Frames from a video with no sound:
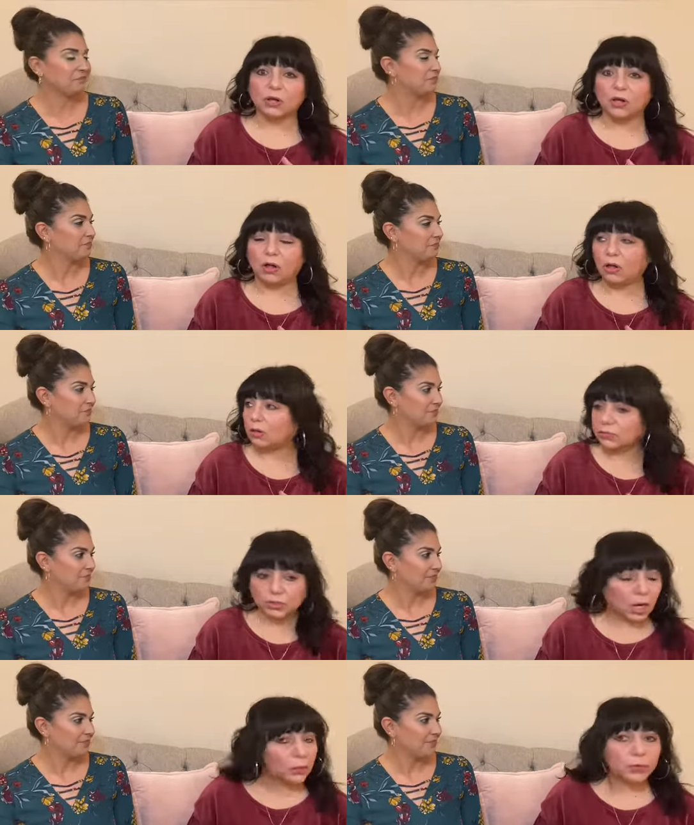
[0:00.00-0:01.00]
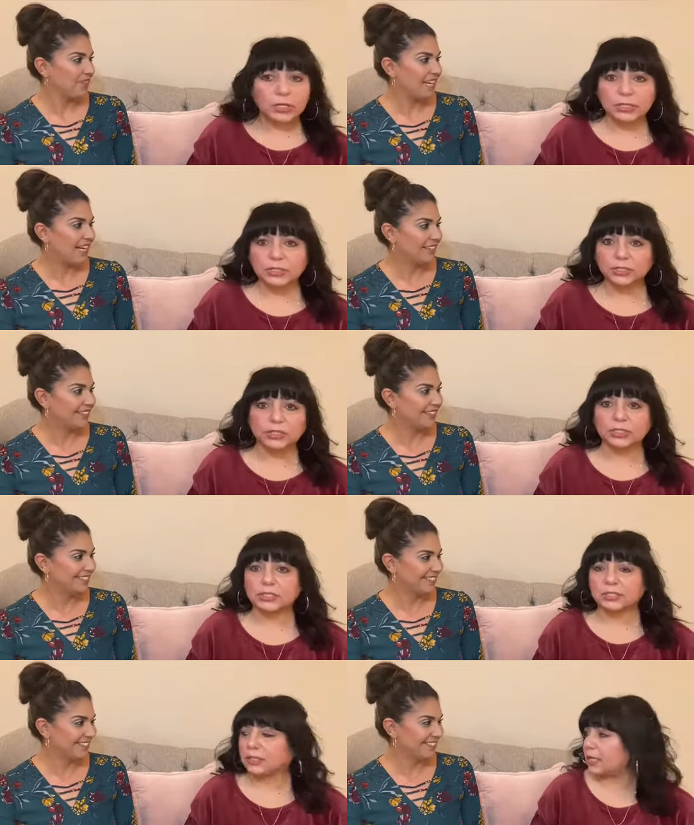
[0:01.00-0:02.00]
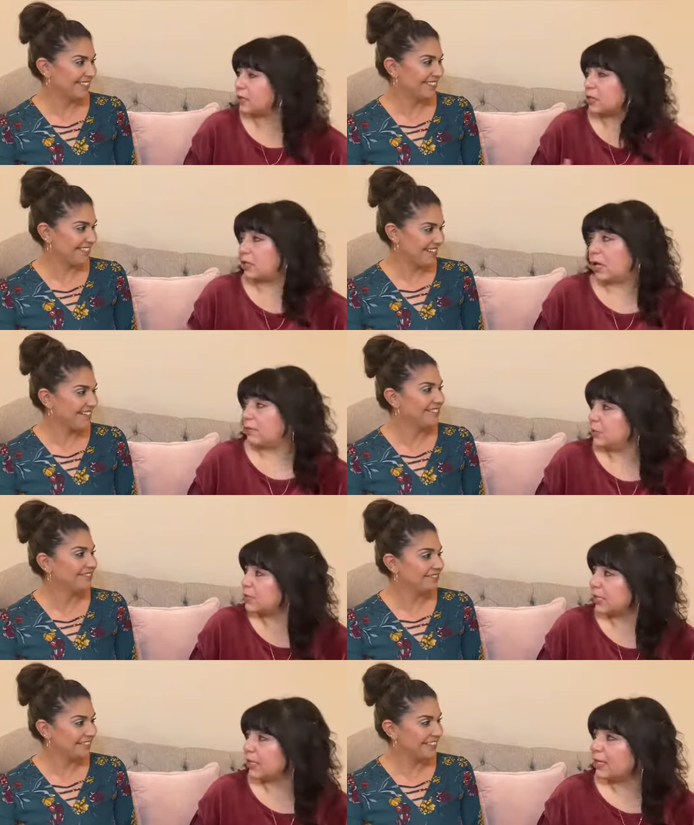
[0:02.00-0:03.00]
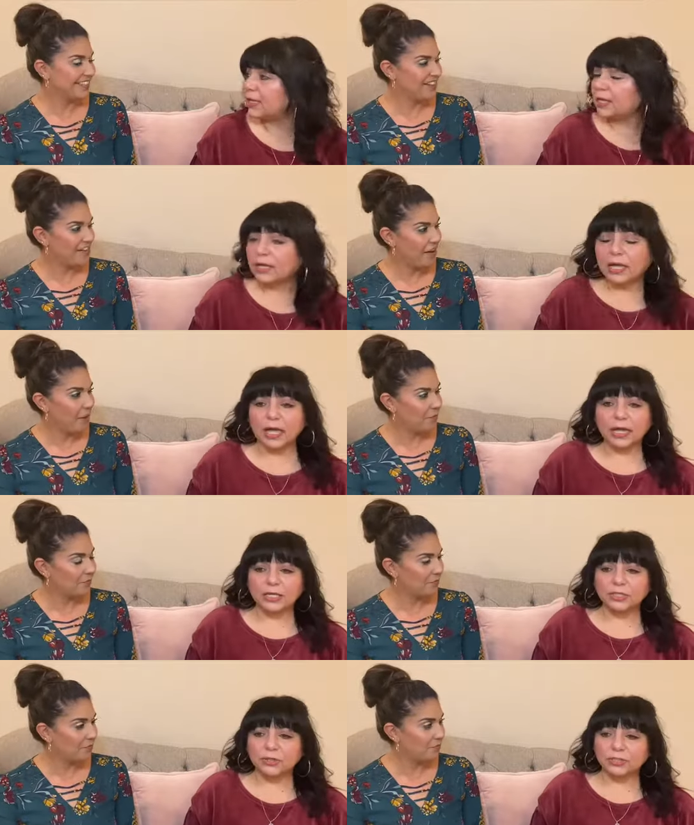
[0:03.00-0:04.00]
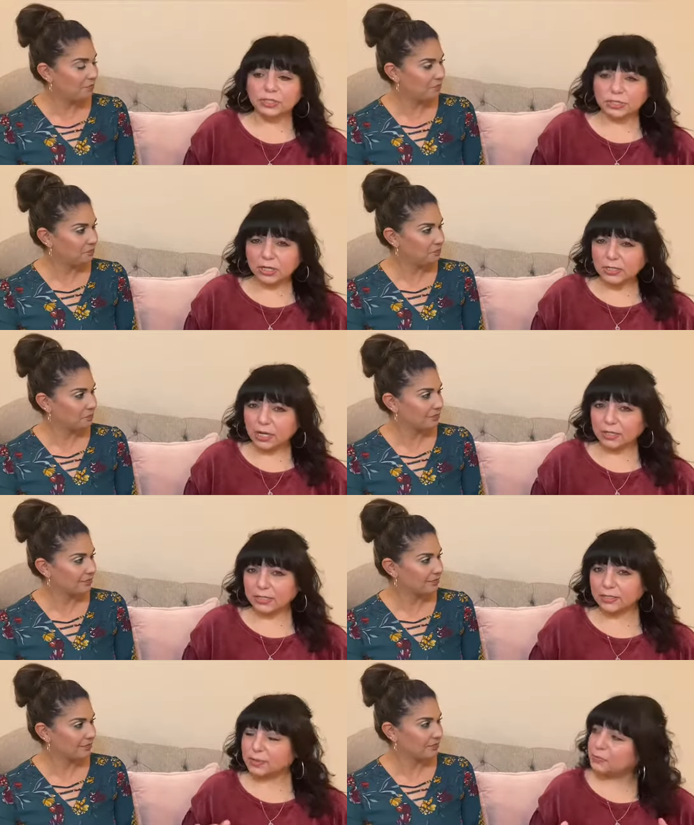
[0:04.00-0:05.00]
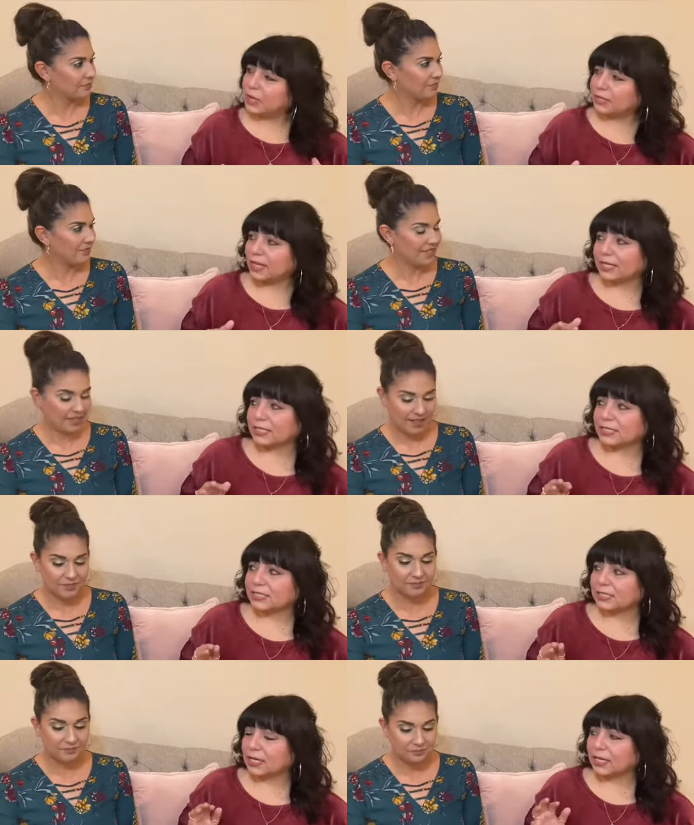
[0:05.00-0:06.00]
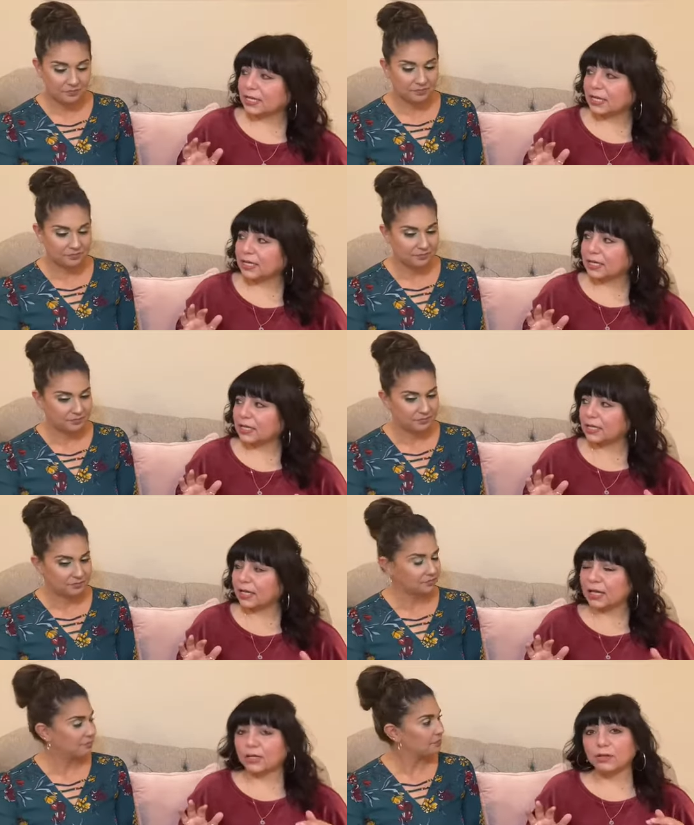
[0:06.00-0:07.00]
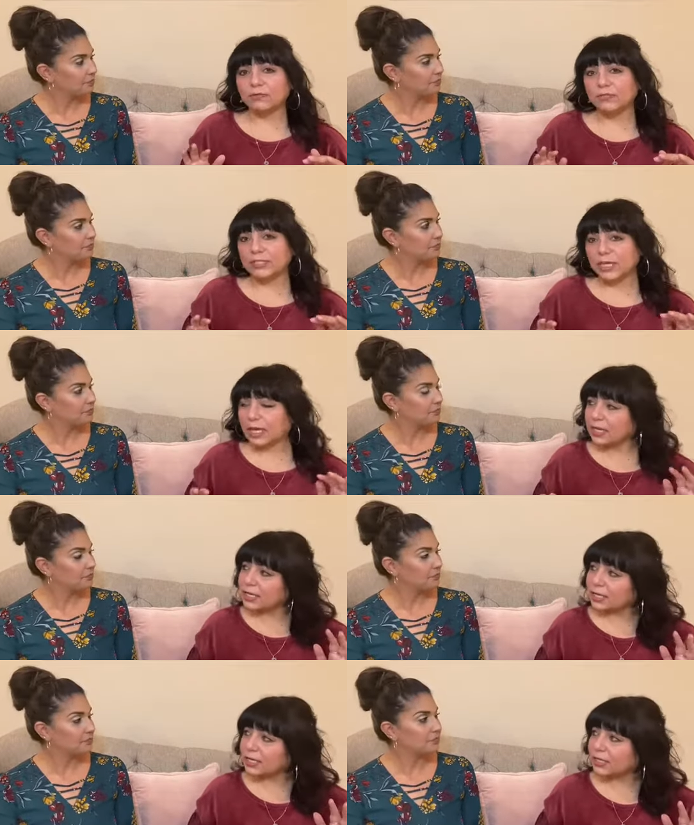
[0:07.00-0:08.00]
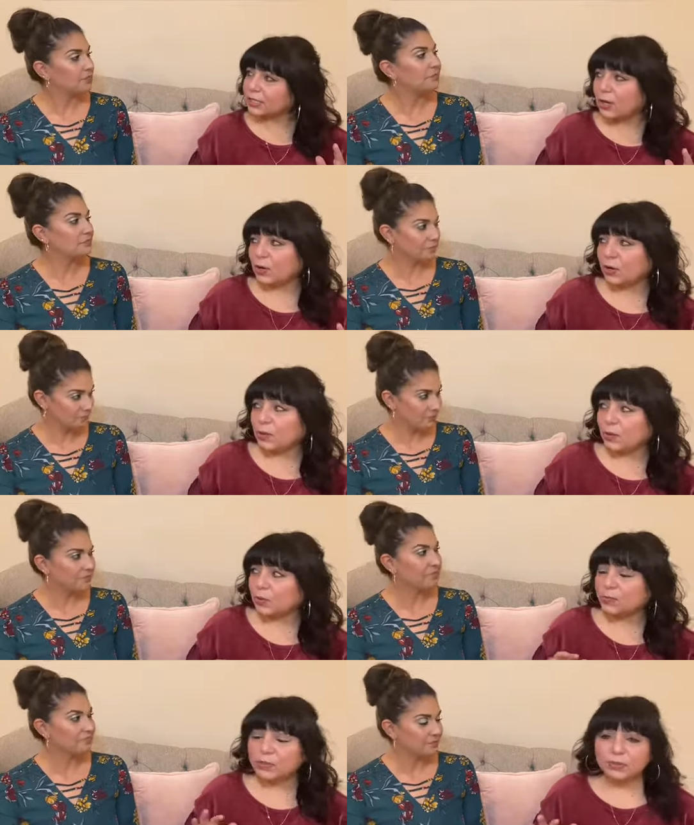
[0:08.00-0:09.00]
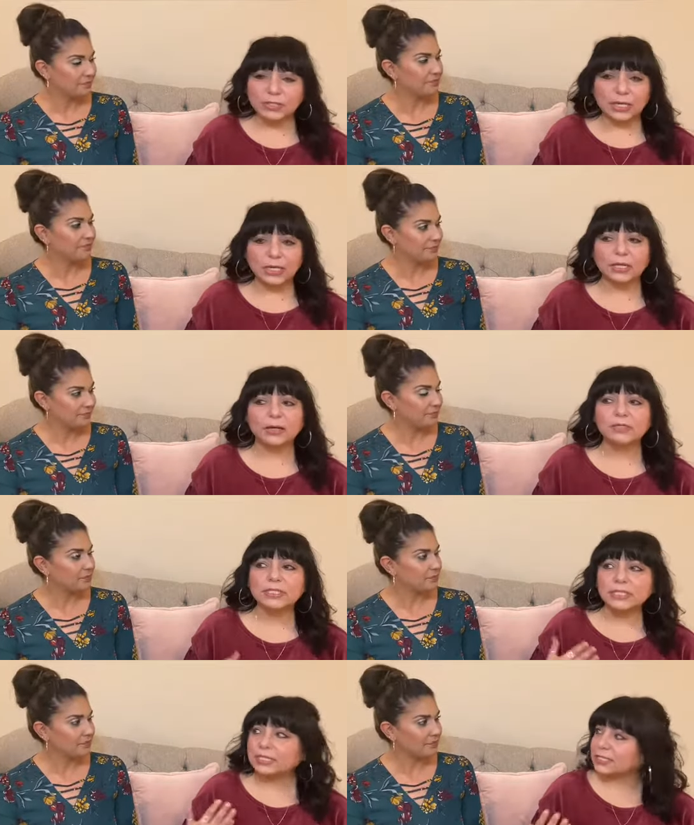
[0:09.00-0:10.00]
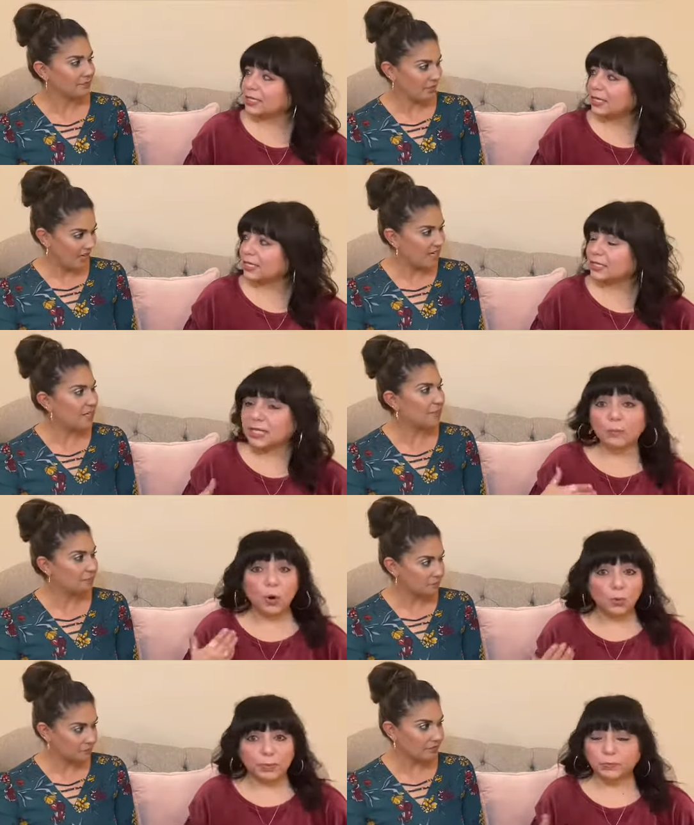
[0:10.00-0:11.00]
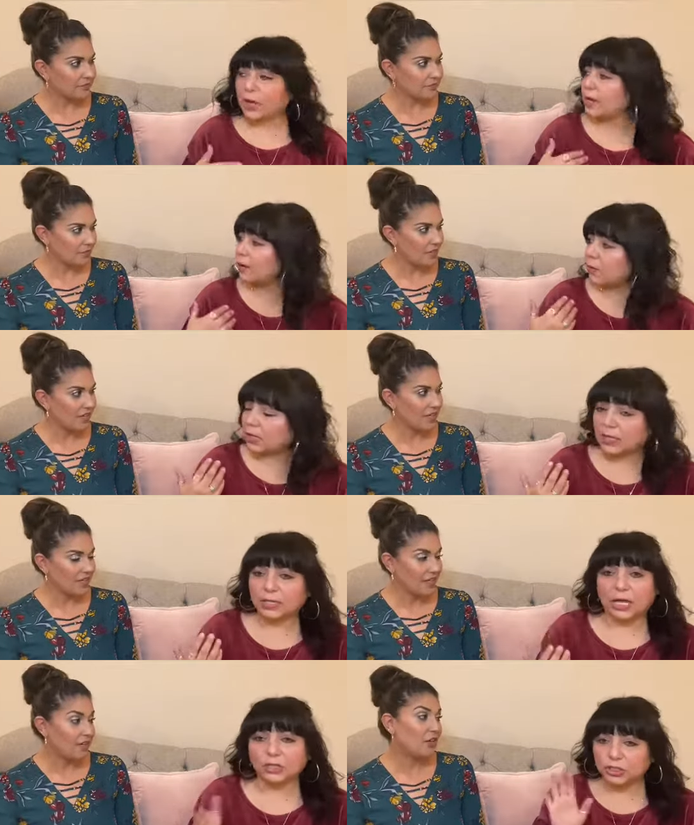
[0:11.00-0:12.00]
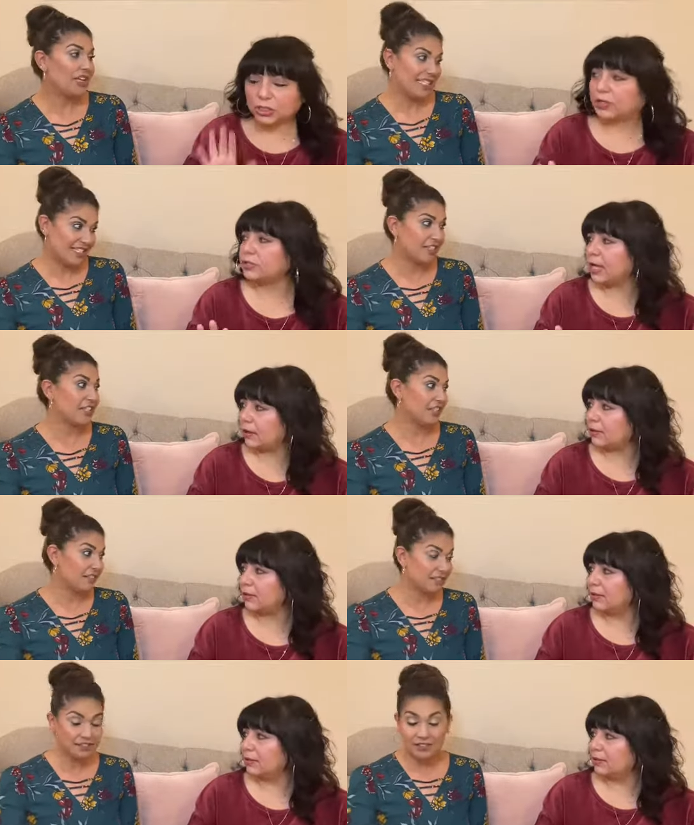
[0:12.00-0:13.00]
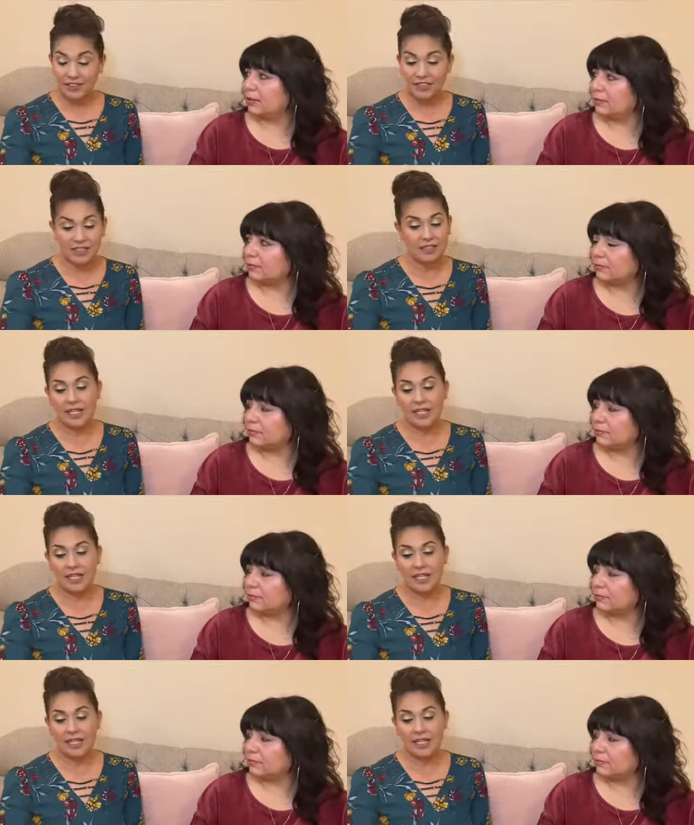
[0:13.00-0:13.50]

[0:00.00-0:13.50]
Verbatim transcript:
Speaker 1: all genres. Yeah. She just likes a lot of music. Mm-hmm. And so she started talking to me about like this, like kind of tech no mm-hmm. music and I was listening because I'm uh-huh. open, right? I want to not just oh, shut her down. Good
Speaker 2: oh, good. See, I was like,